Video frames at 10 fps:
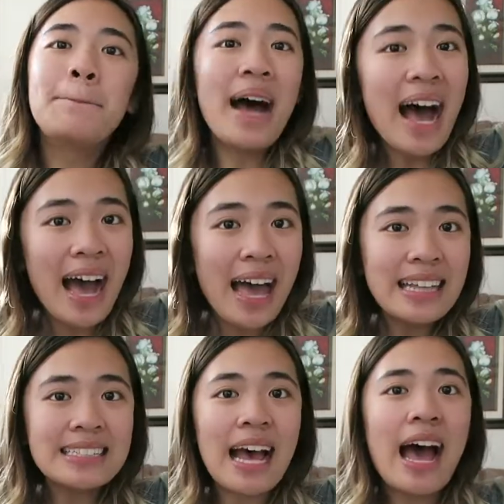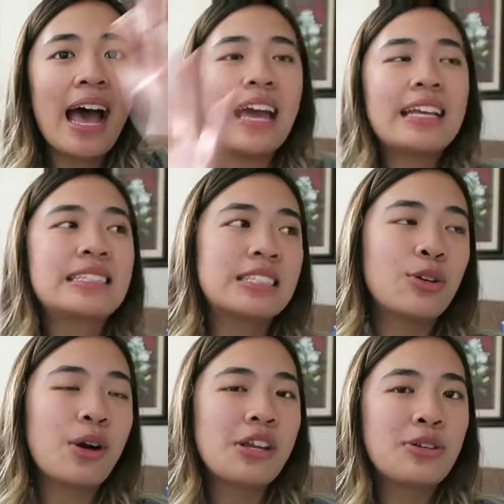but I
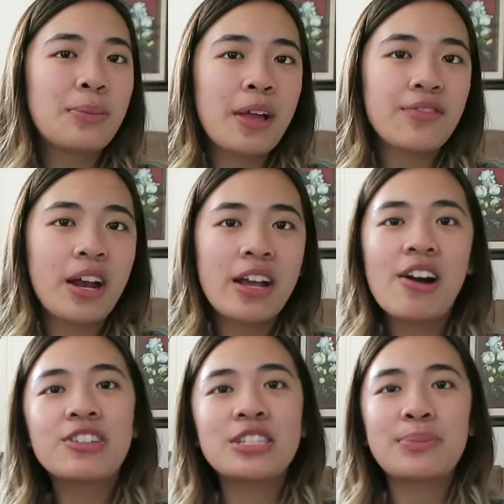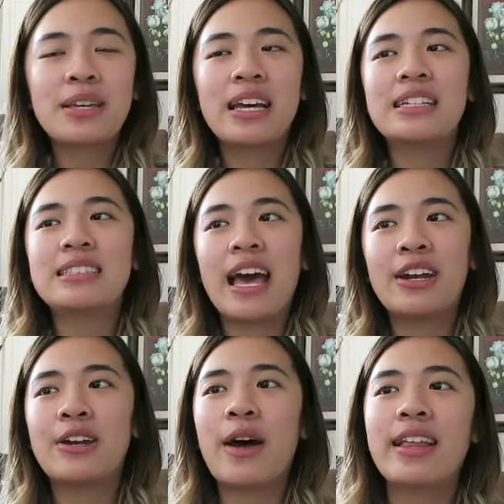still want to do a Black Friday haul just because I
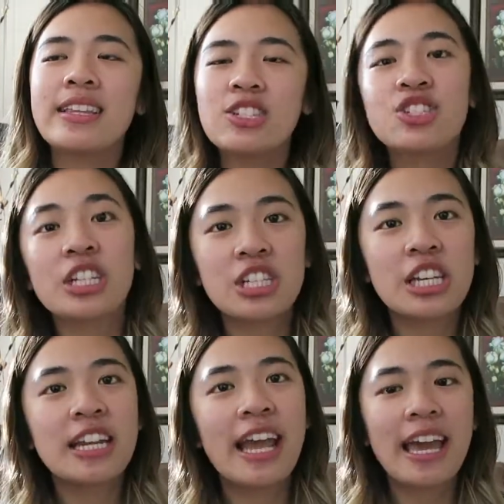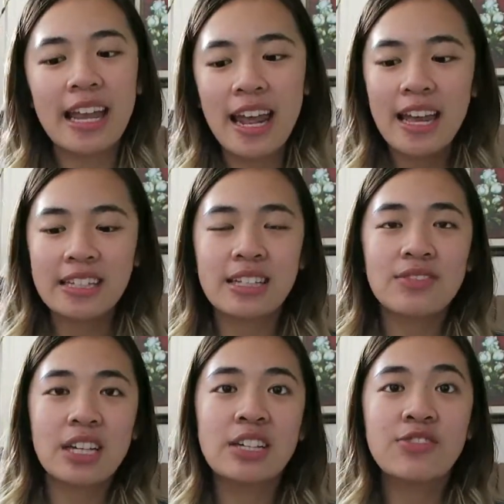don't know, I like the tradition, and because
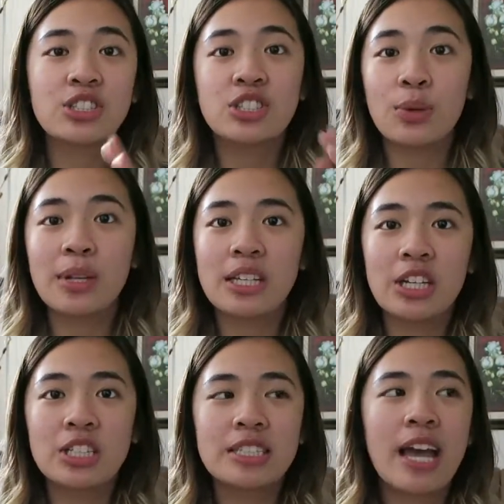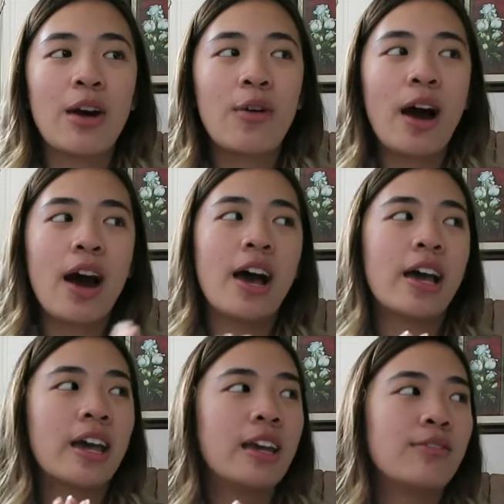I've done it for so many years now.
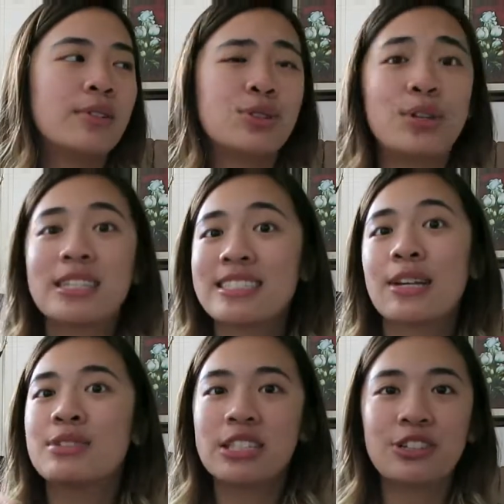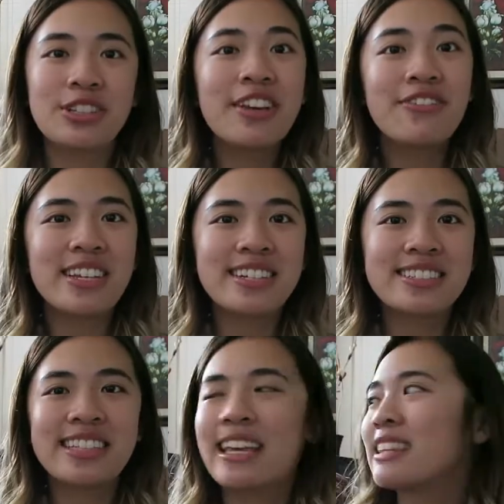I've been doing it since I was literally a
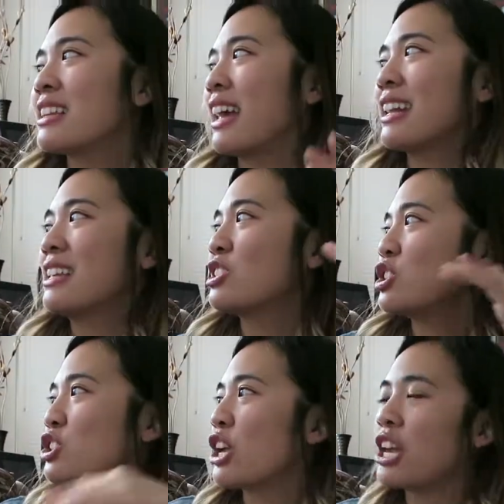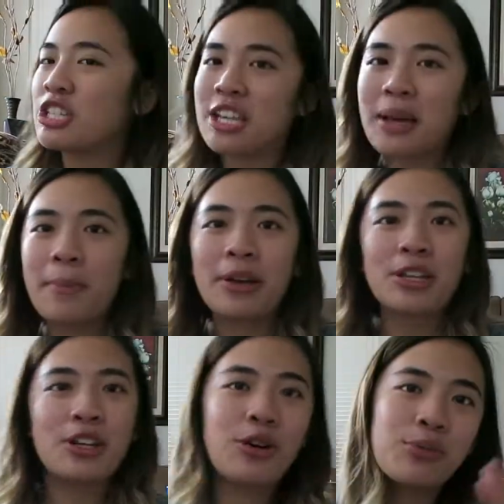fetus, and the lighting is just changing, but
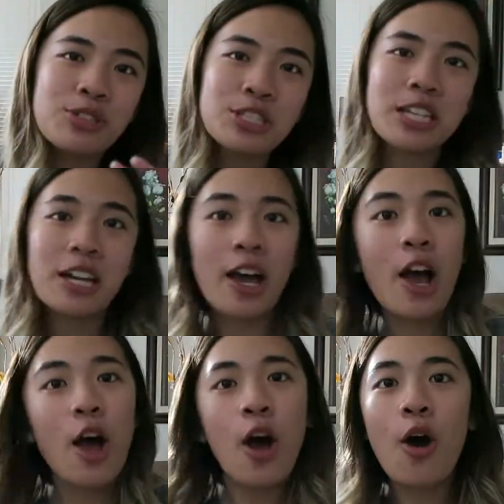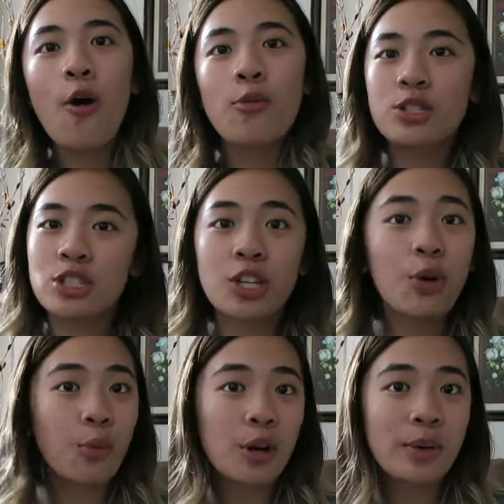you know, we're just gonna
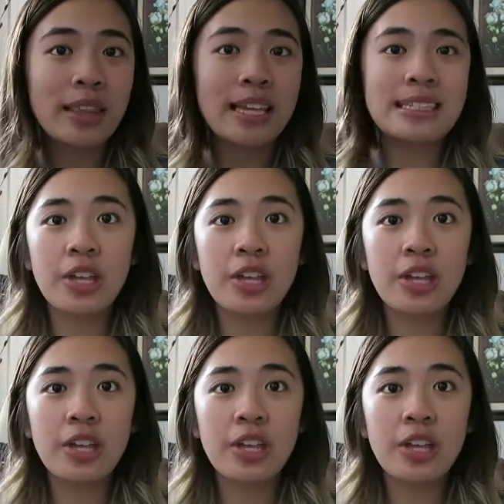work with it.